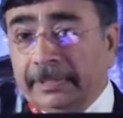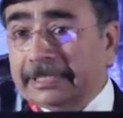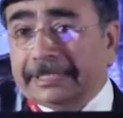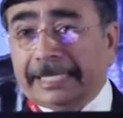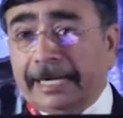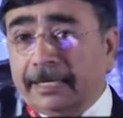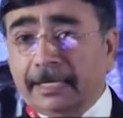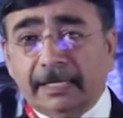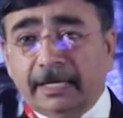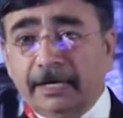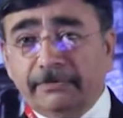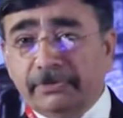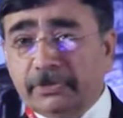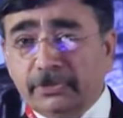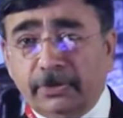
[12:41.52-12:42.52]
The standard
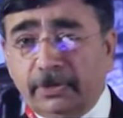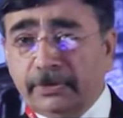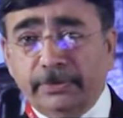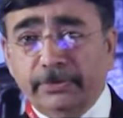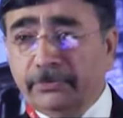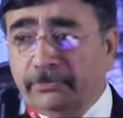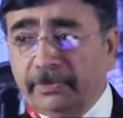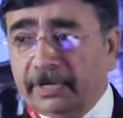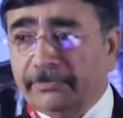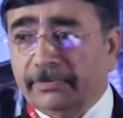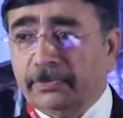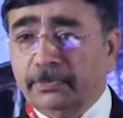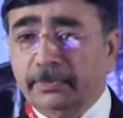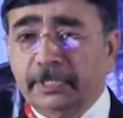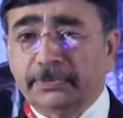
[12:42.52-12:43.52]
cuff is not going to work
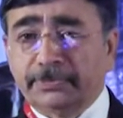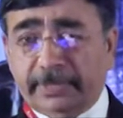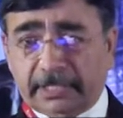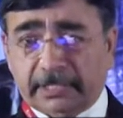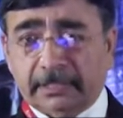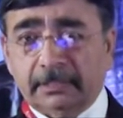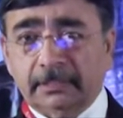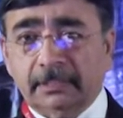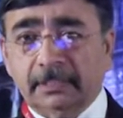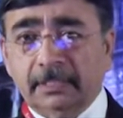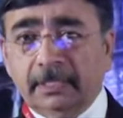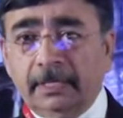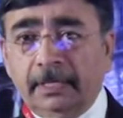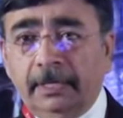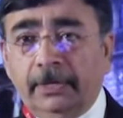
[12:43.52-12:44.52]
with these patients.
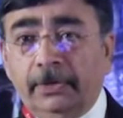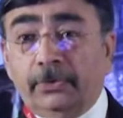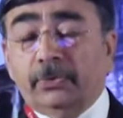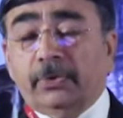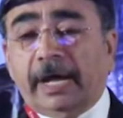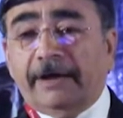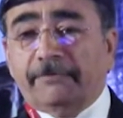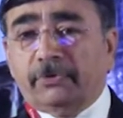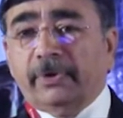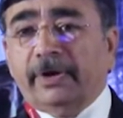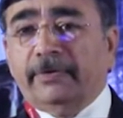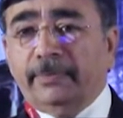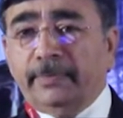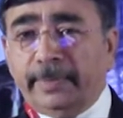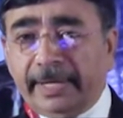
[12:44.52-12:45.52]
You have to
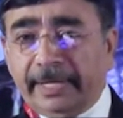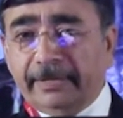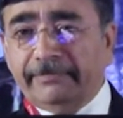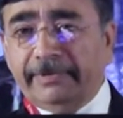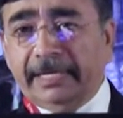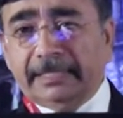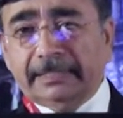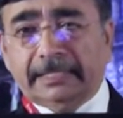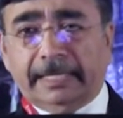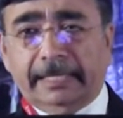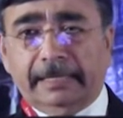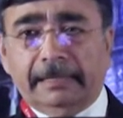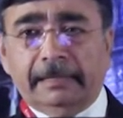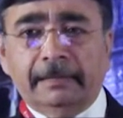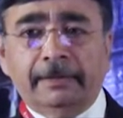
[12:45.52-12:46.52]
have a bigger wheel
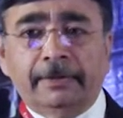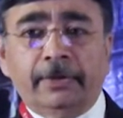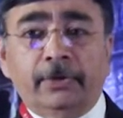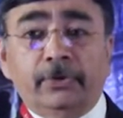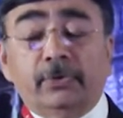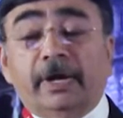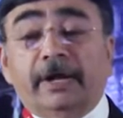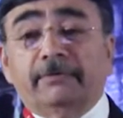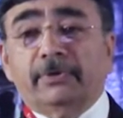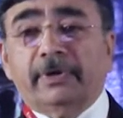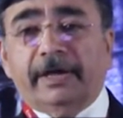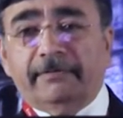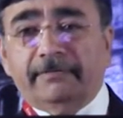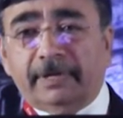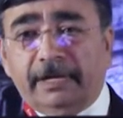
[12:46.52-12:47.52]
scale. You have
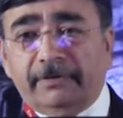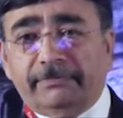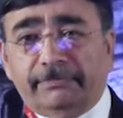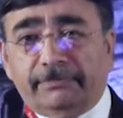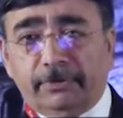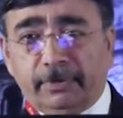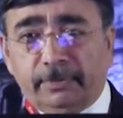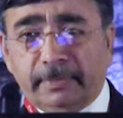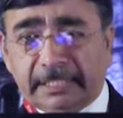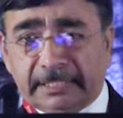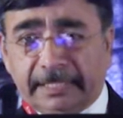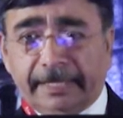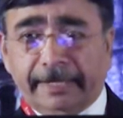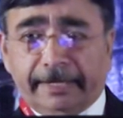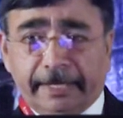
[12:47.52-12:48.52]
to have enough
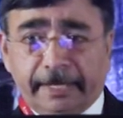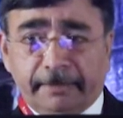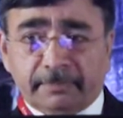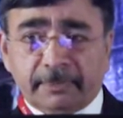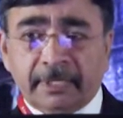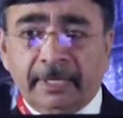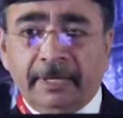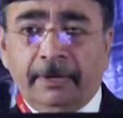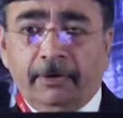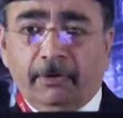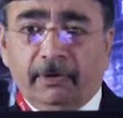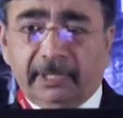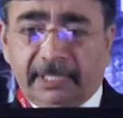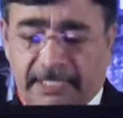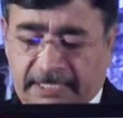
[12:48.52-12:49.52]
measuring tapes.
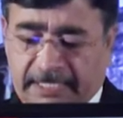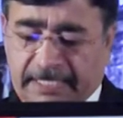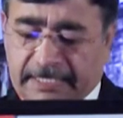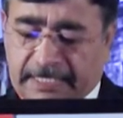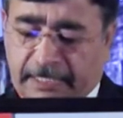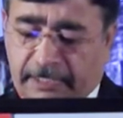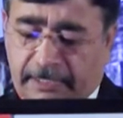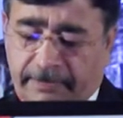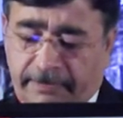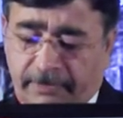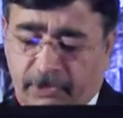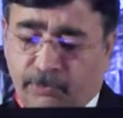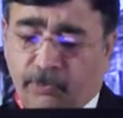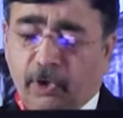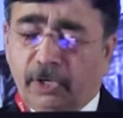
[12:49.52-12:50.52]
All these things
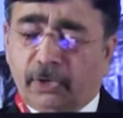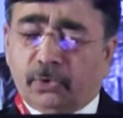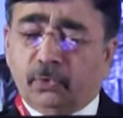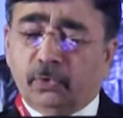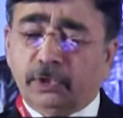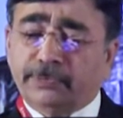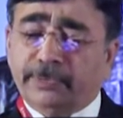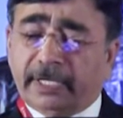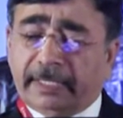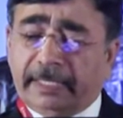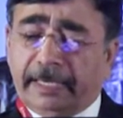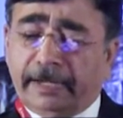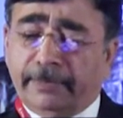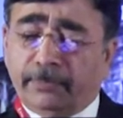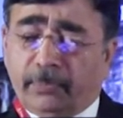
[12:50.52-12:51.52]
are small tools,
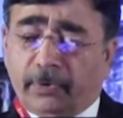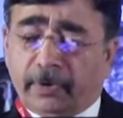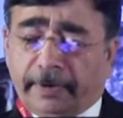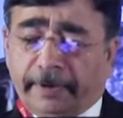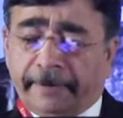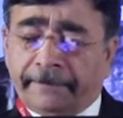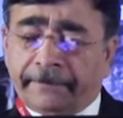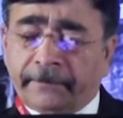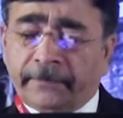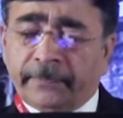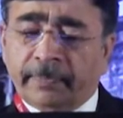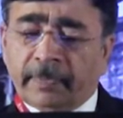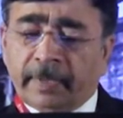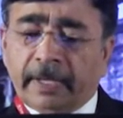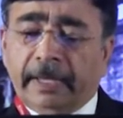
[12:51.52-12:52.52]
but they are important.
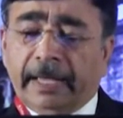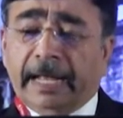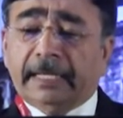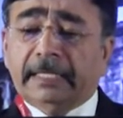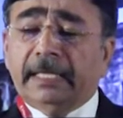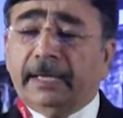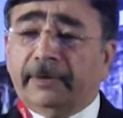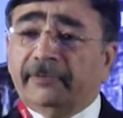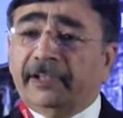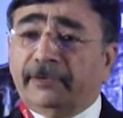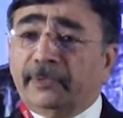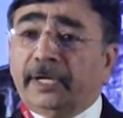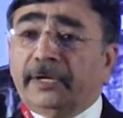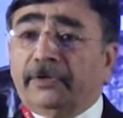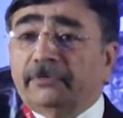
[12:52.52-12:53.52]
And the
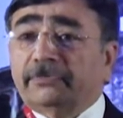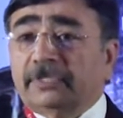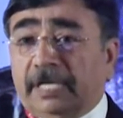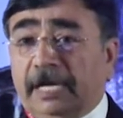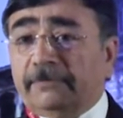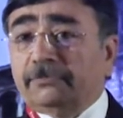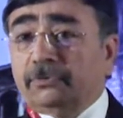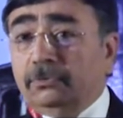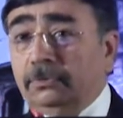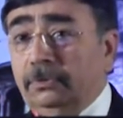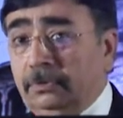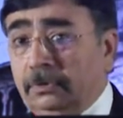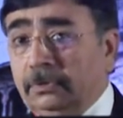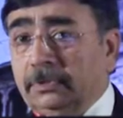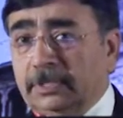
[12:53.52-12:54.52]
availability of staff
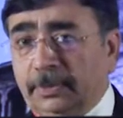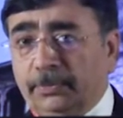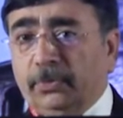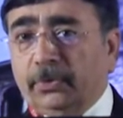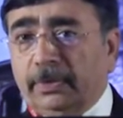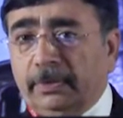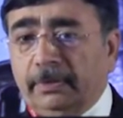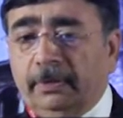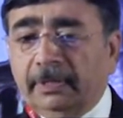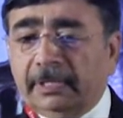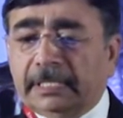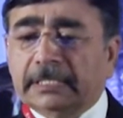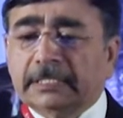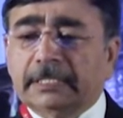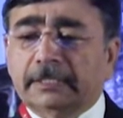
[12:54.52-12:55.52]
to support
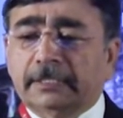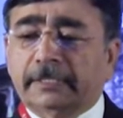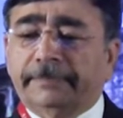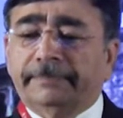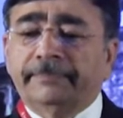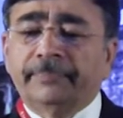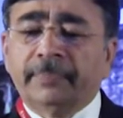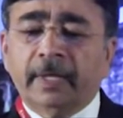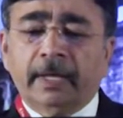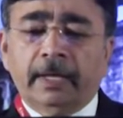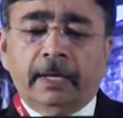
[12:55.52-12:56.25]
all this system.